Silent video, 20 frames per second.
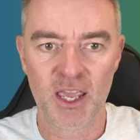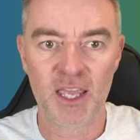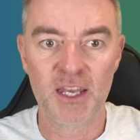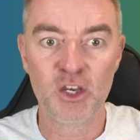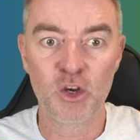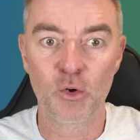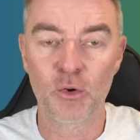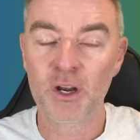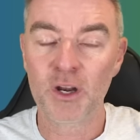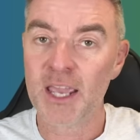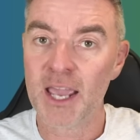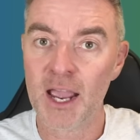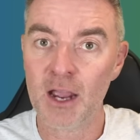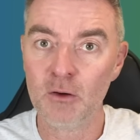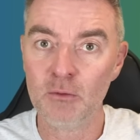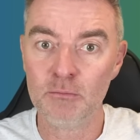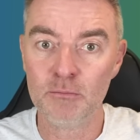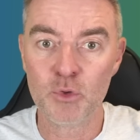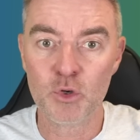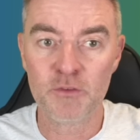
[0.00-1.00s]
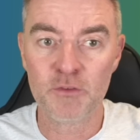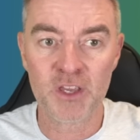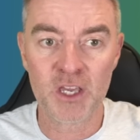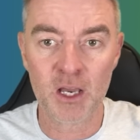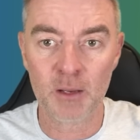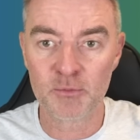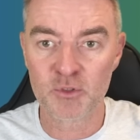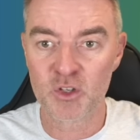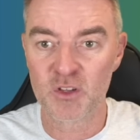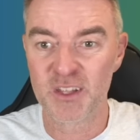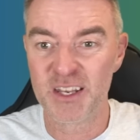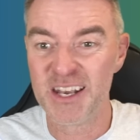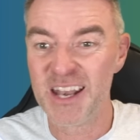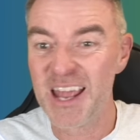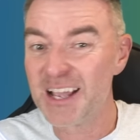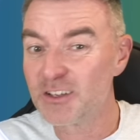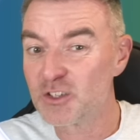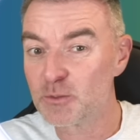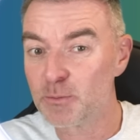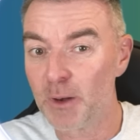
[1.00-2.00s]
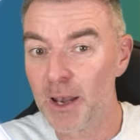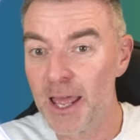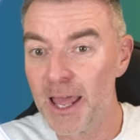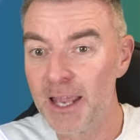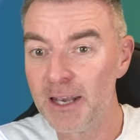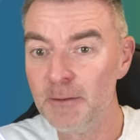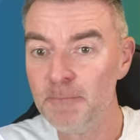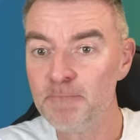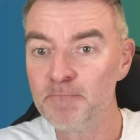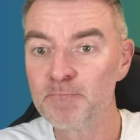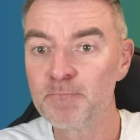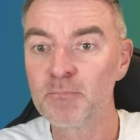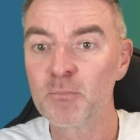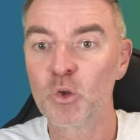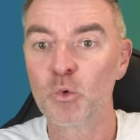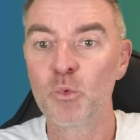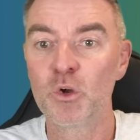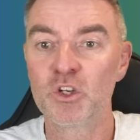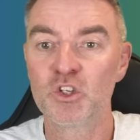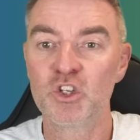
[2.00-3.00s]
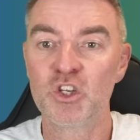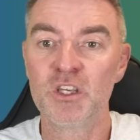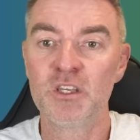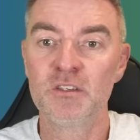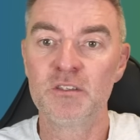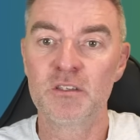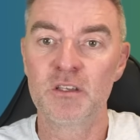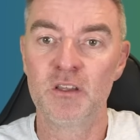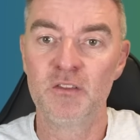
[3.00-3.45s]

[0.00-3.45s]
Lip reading: in your account, moving up to the next plan, which is